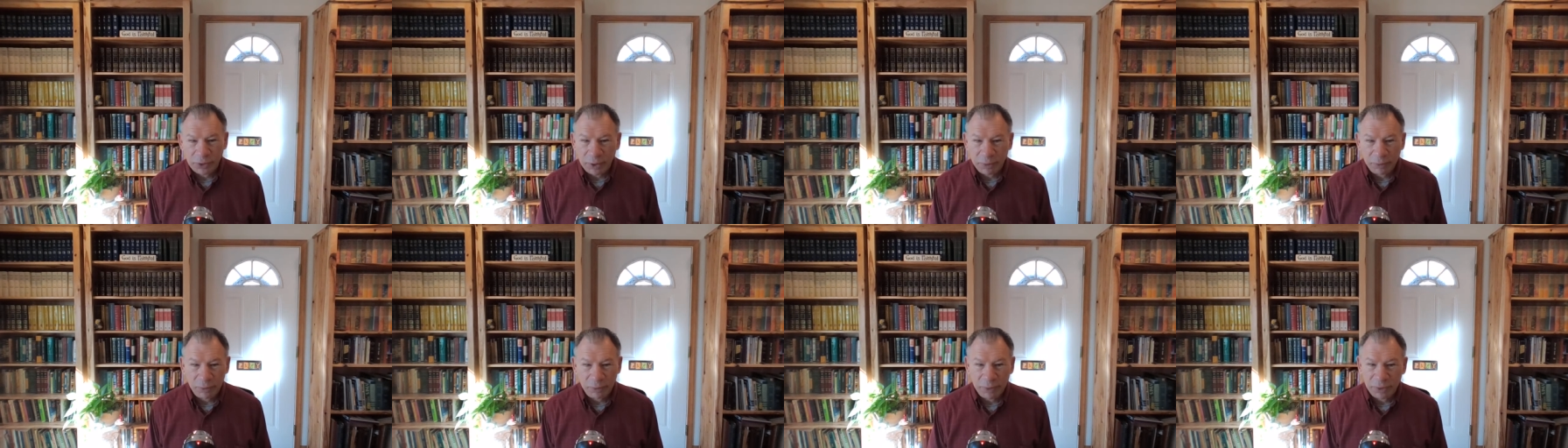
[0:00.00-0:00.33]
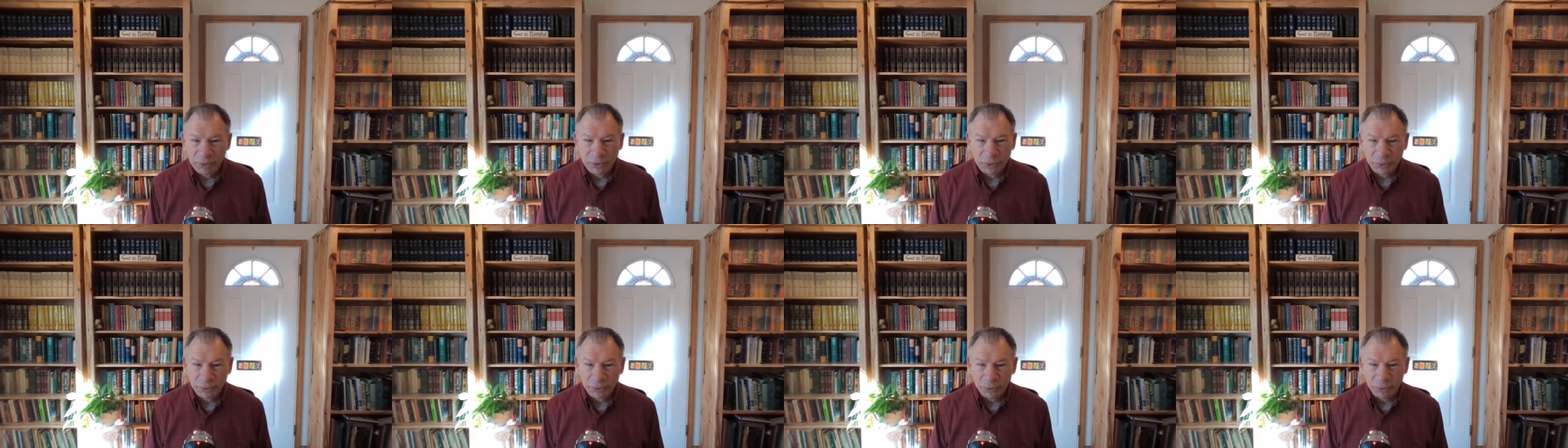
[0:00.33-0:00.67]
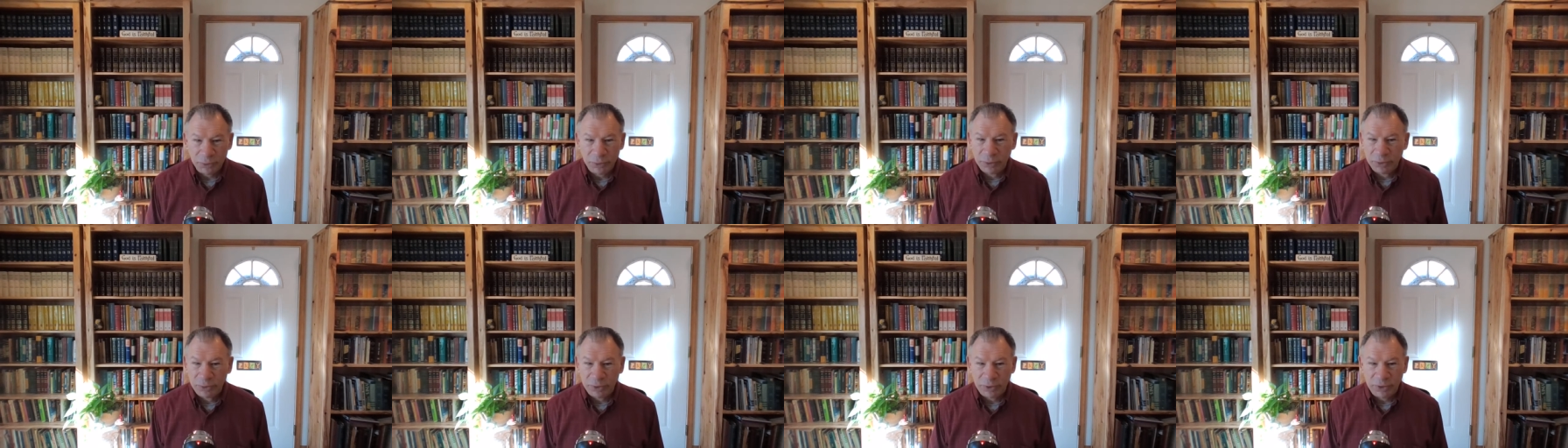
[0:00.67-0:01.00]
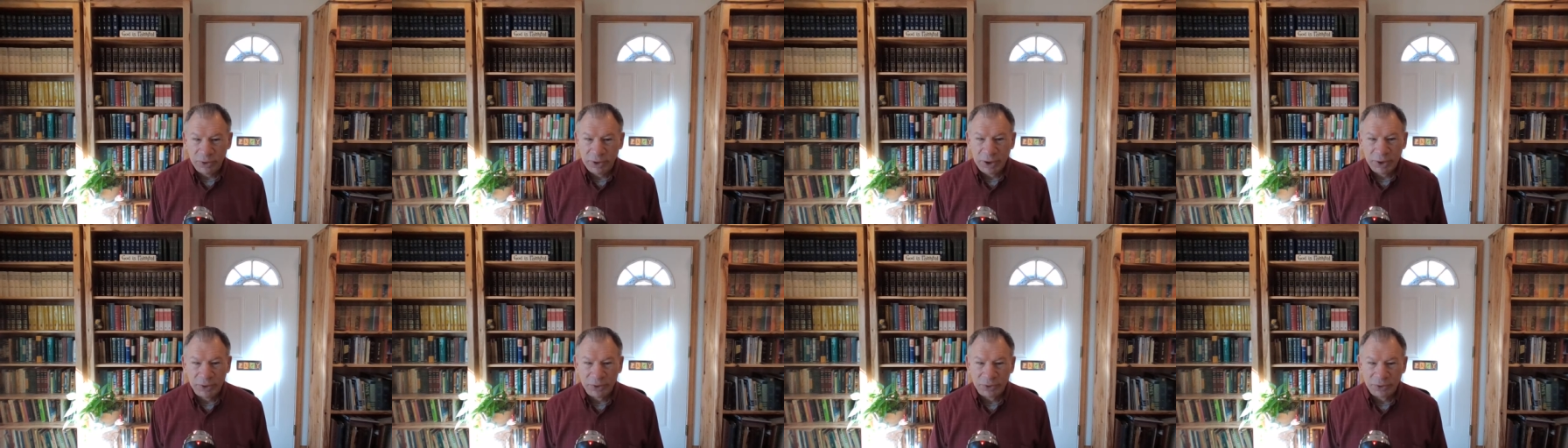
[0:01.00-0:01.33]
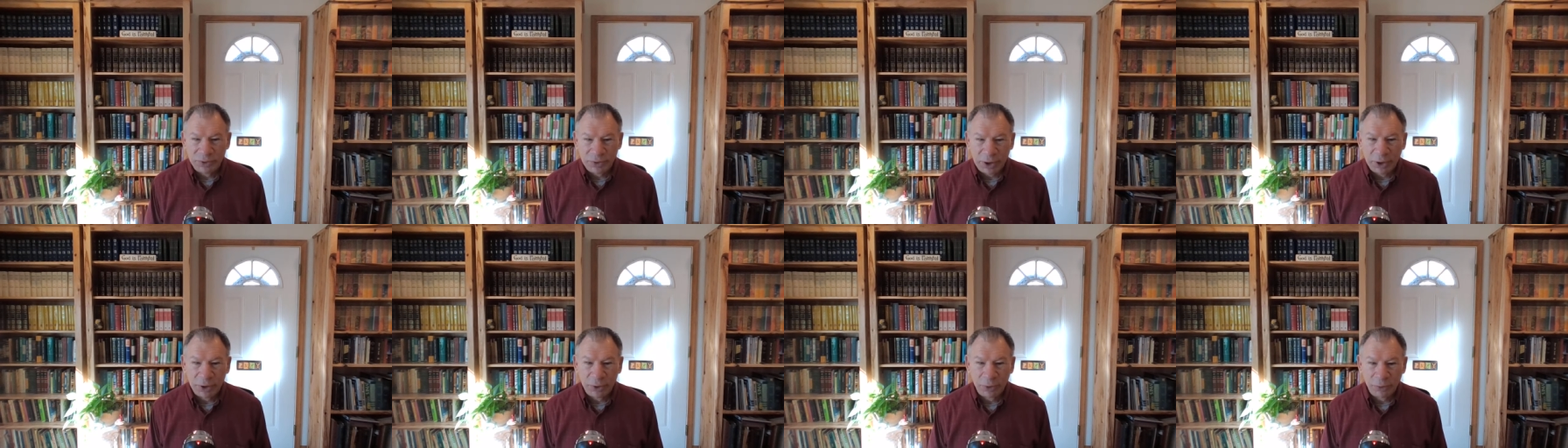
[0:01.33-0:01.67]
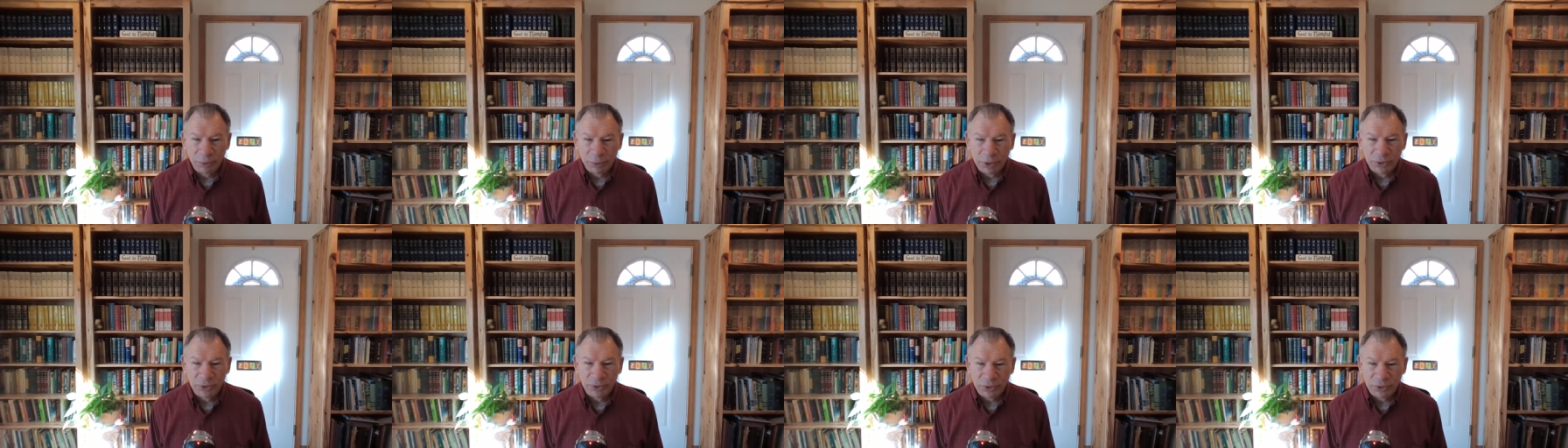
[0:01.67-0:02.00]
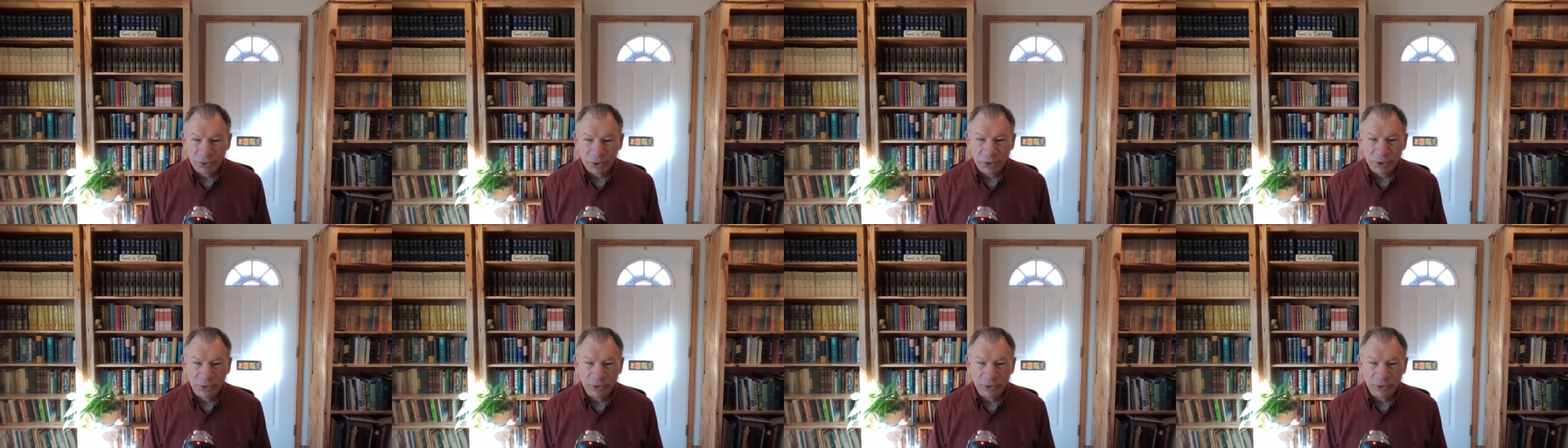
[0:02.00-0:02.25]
That wasn't the, the entire question.